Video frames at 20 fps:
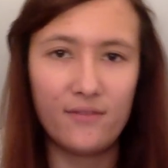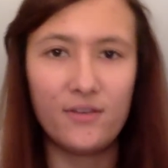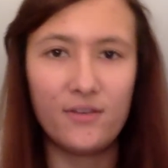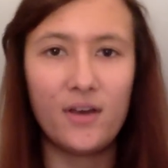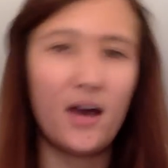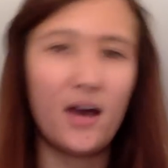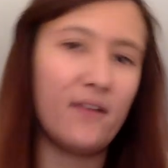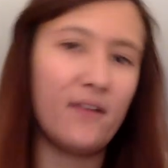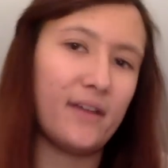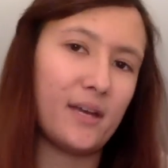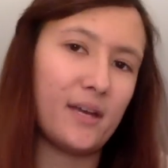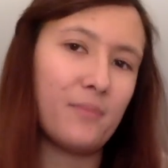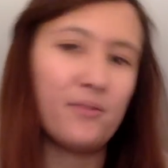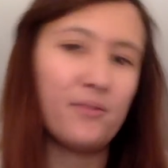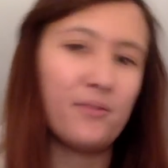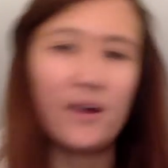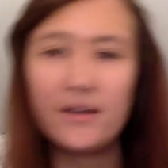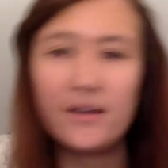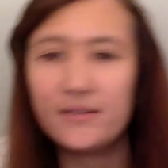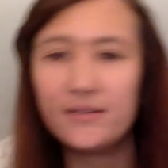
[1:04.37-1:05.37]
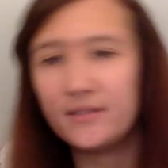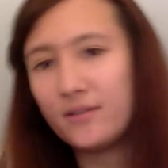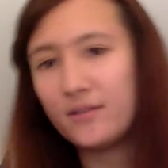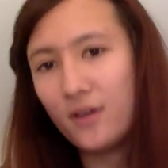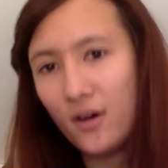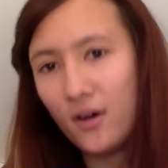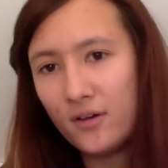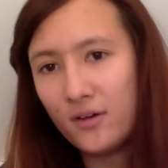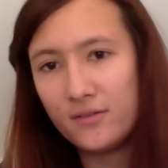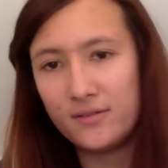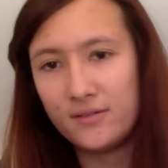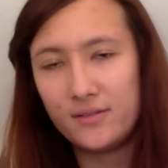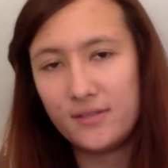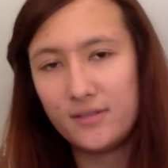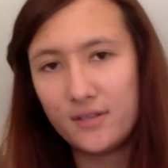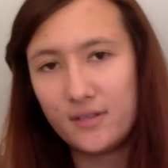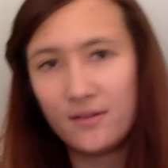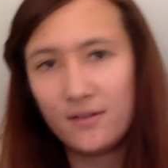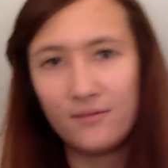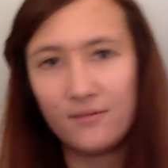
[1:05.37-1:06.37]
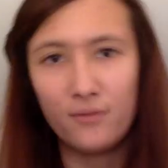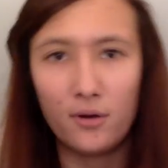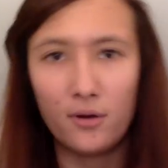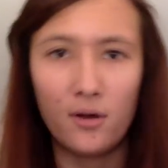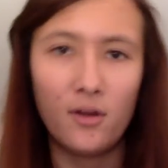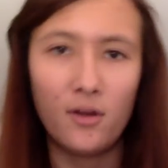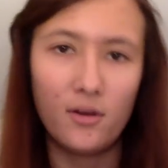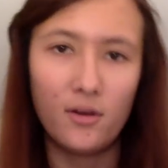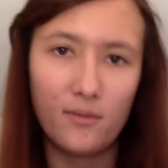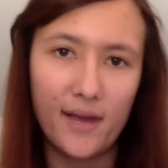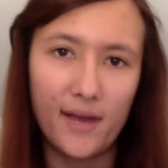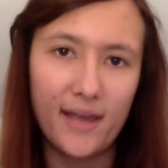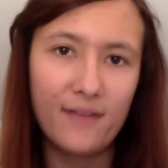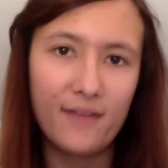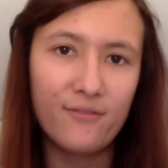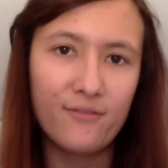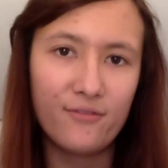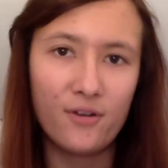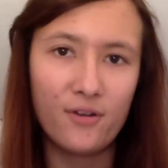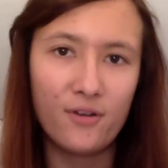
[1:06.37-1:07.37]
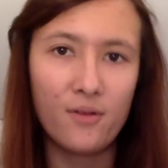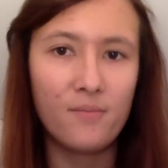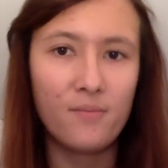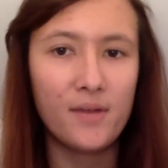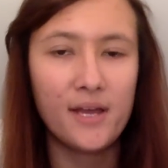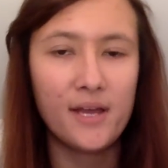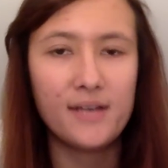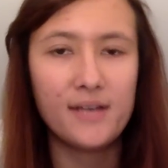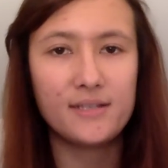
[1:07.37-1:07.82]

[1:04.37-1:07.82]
you kind of like a pros and cons of Royal Holloway from